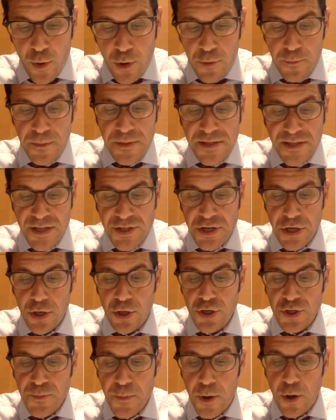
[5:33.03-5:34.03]
beseech
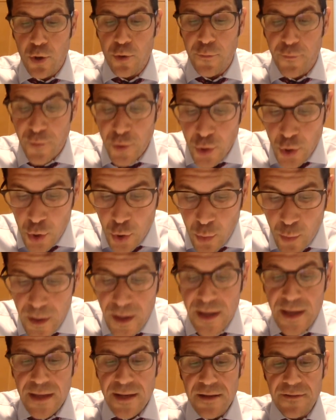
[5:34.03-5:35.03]
HaKadosh Baruch Hu for you,
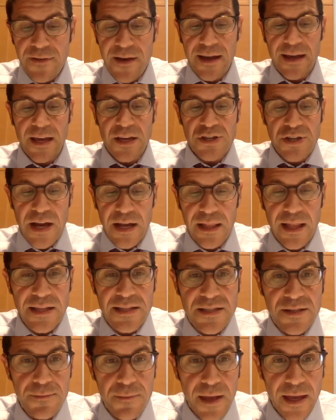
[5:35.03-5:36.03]
nevakesh al
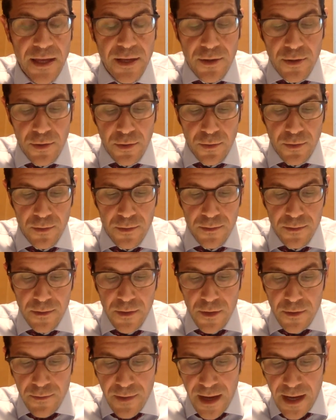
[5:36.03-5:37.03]
atzmeinu,
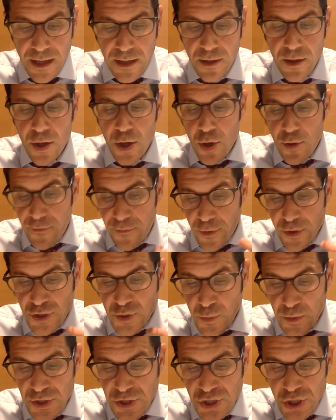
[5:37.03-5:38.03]
right?
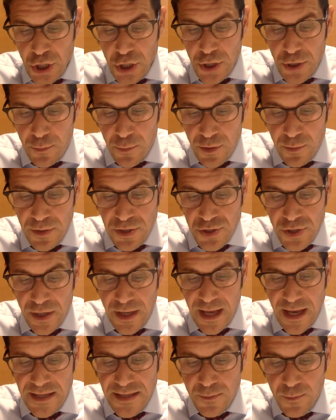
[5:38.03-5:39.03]
First, we should
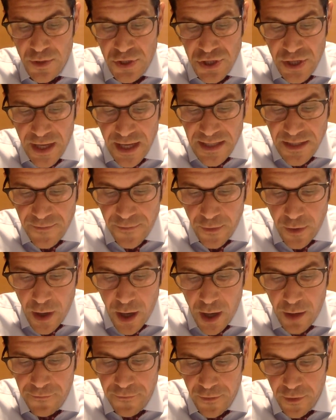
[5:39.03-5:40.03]
ask for
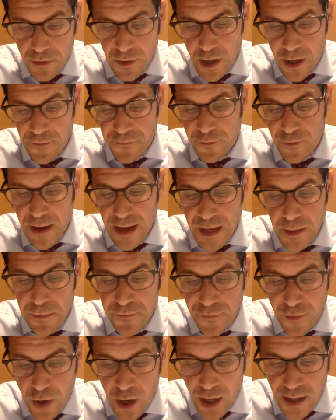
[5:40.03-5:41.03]

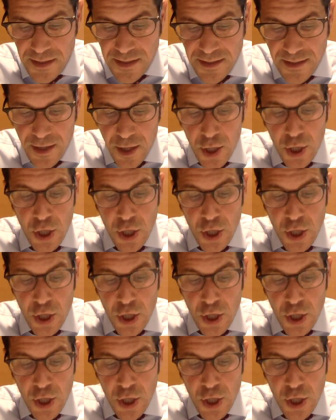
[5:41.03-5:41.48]
rachim for us.